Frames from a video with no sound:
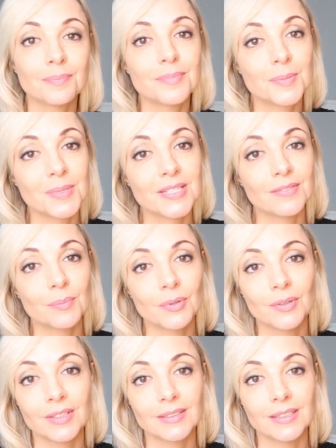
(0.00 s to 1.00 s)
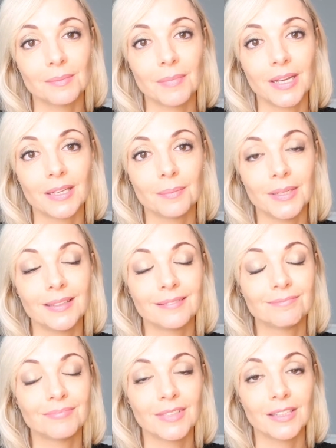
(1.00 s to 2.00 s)
specific product
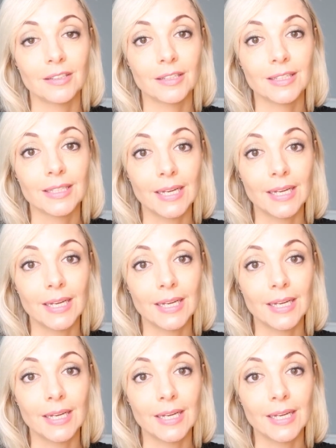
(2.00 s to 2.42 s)
that I